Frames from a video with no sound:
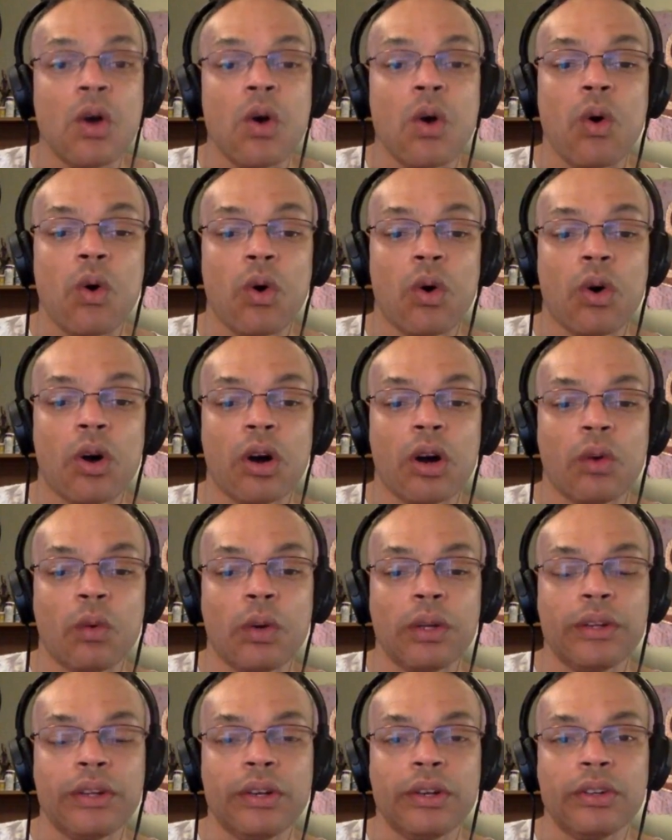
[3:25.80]
or
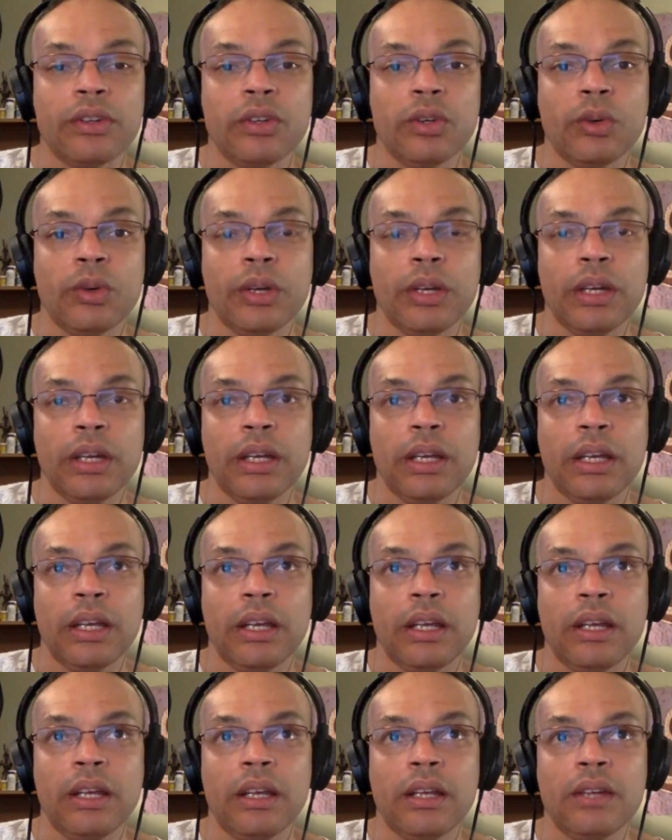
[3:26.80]
what they're doing
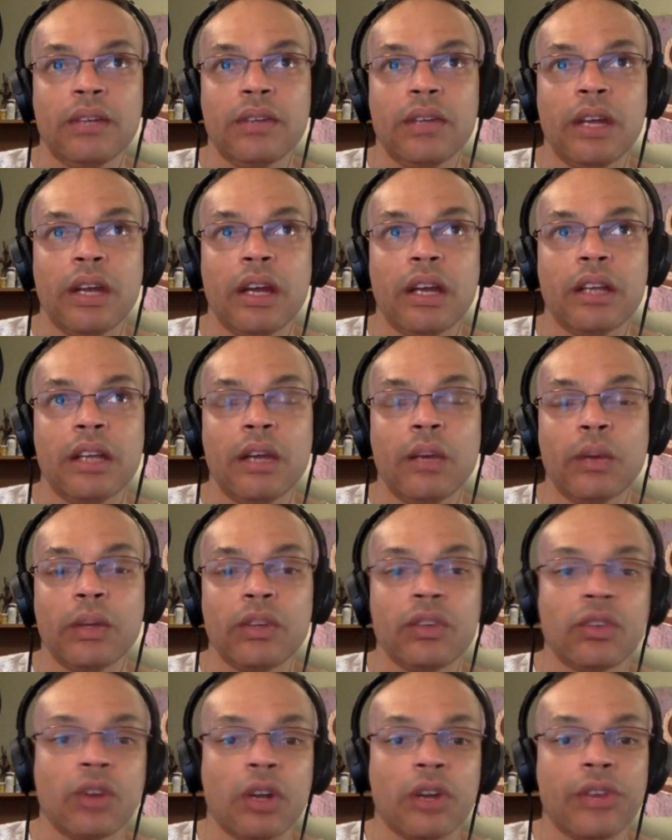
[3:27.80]
is they want
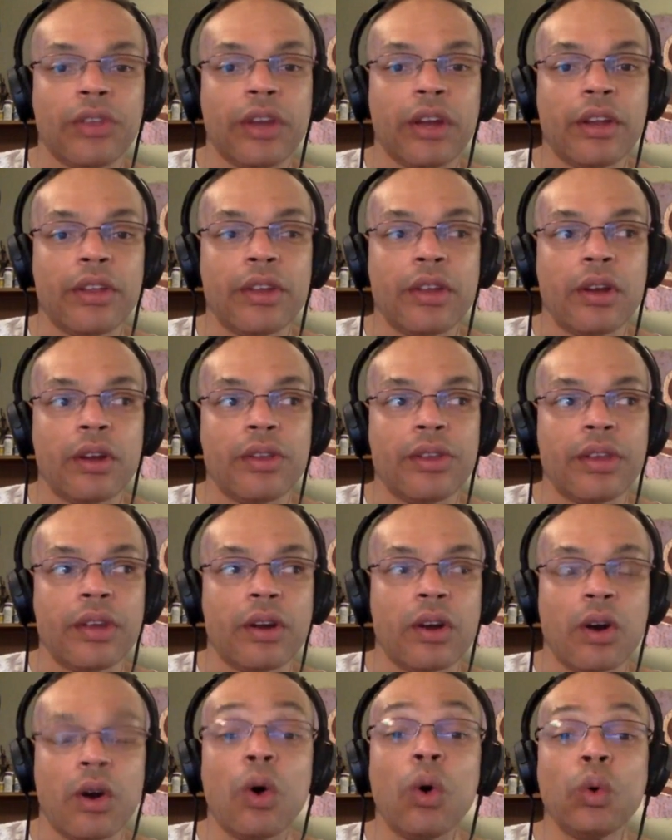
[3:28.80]
to start
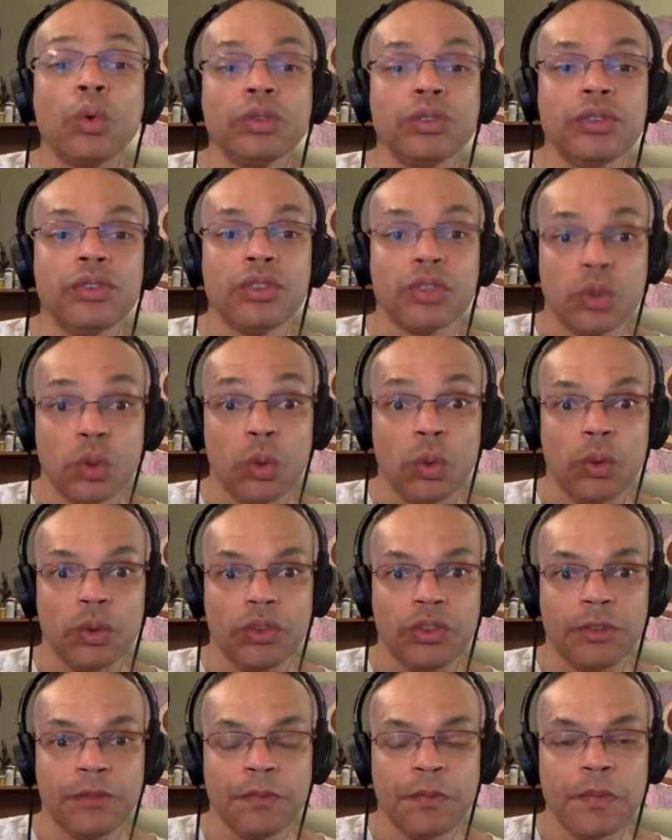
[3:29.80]
their own
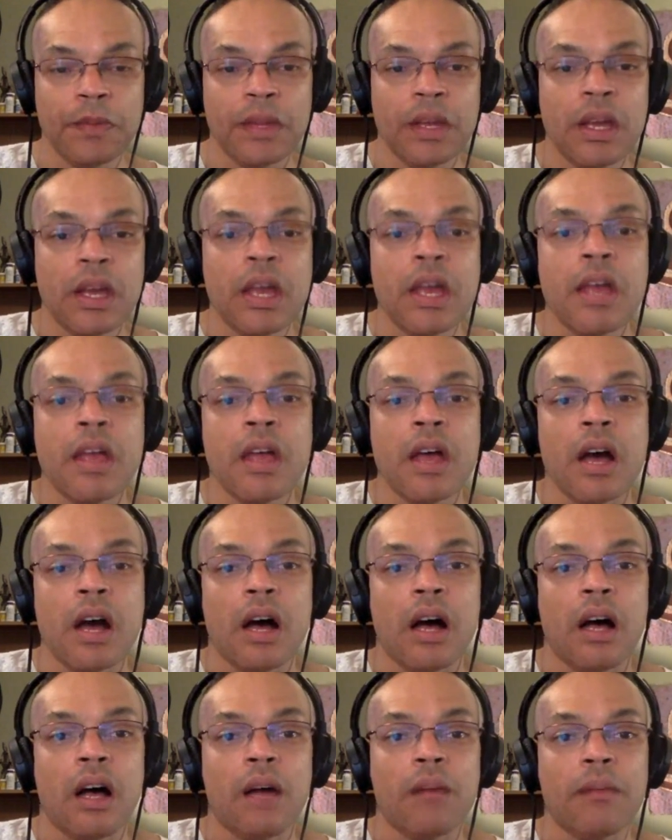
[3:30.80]
schools.
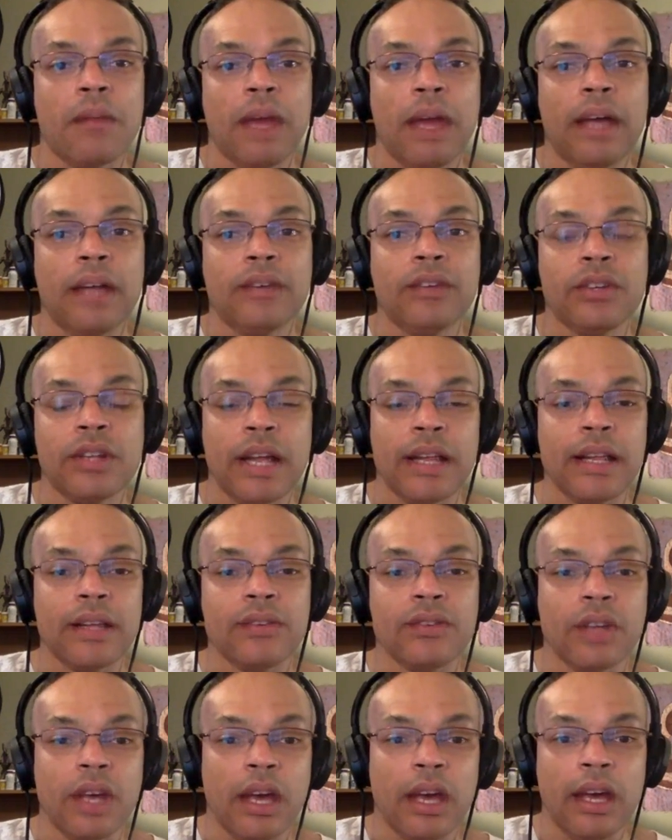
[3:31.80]
And to that I
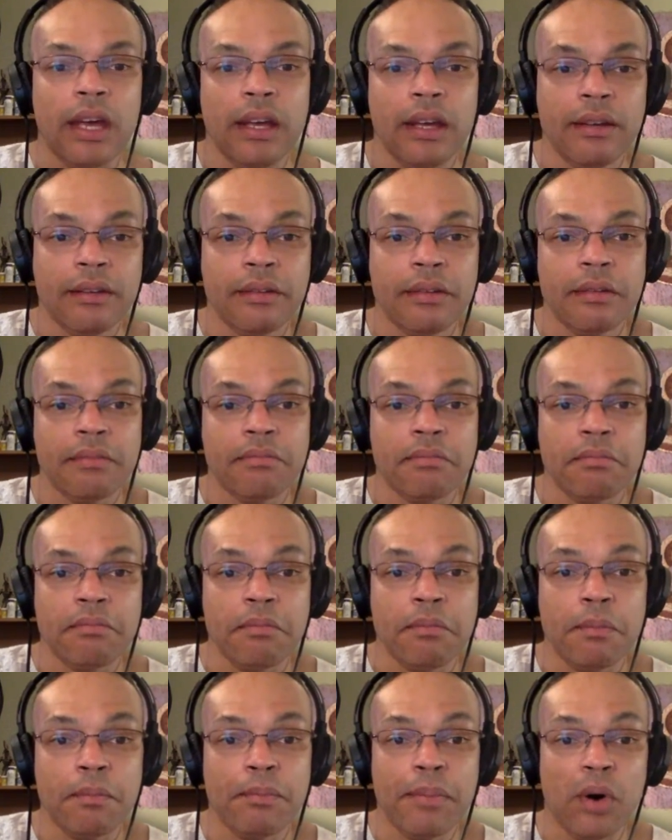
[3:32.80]
say,
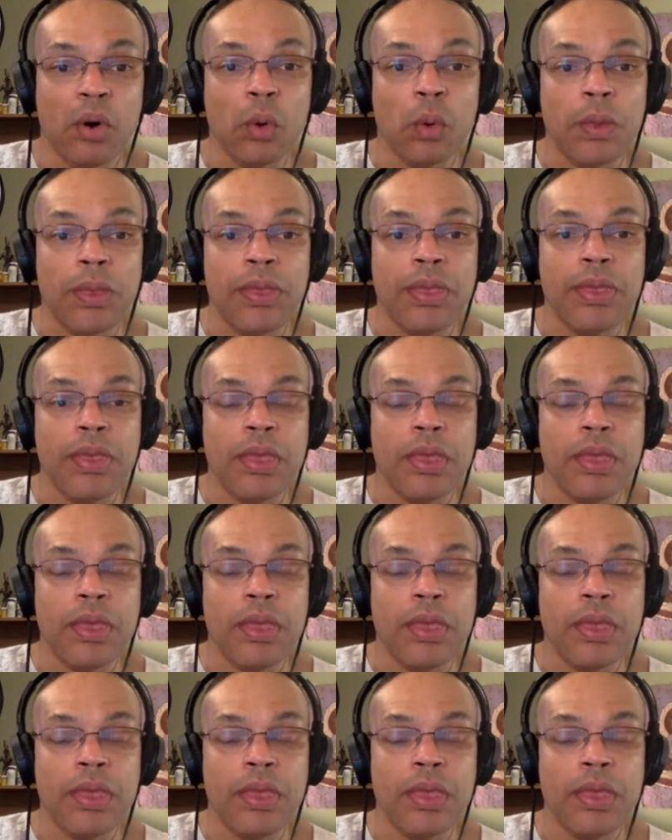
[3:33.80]
both